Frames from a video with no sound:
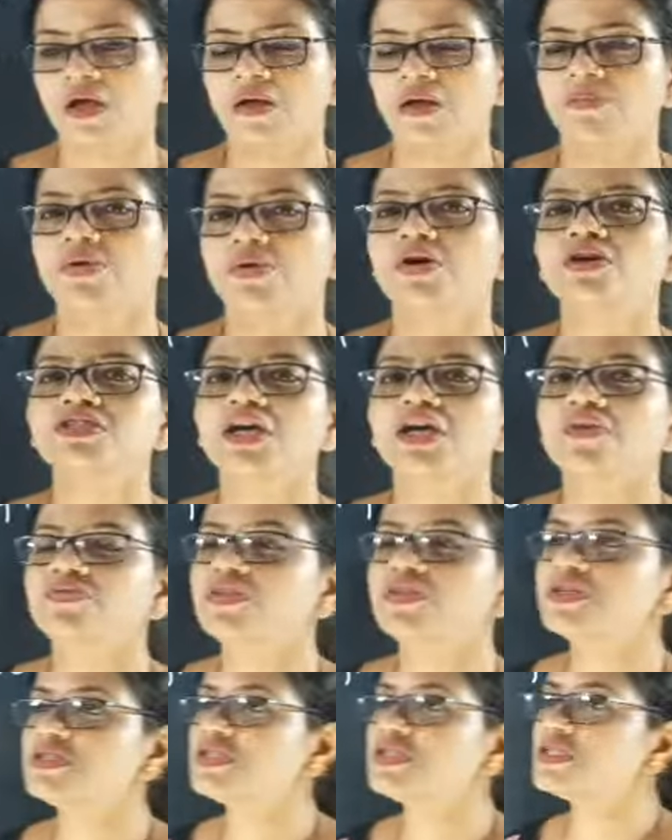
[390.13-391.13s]
Because
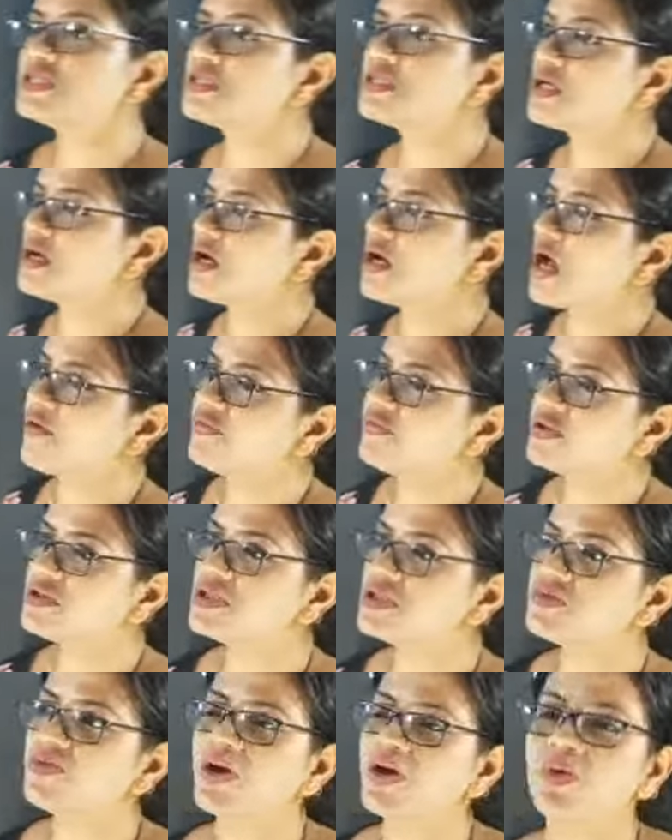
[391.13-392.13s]
after
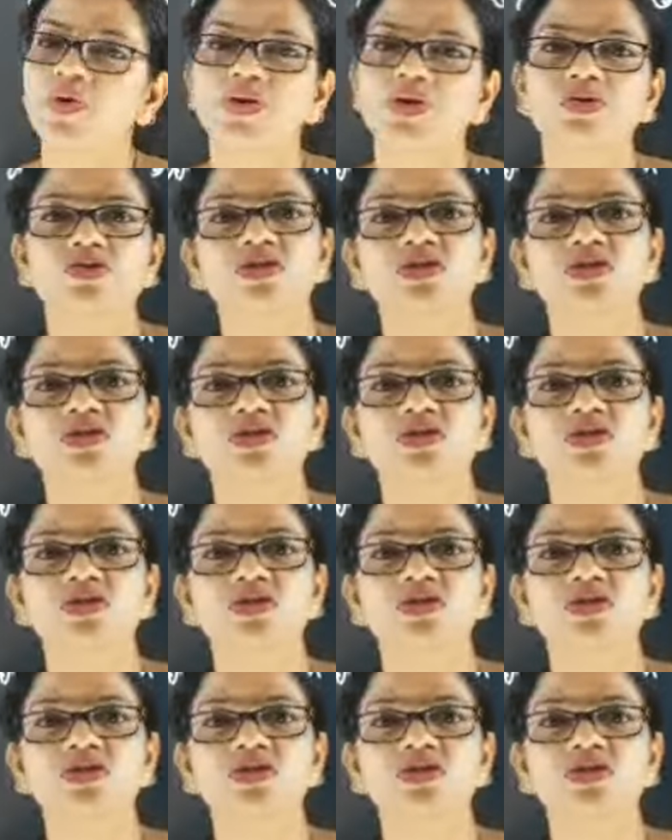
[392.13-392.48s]
this we are going to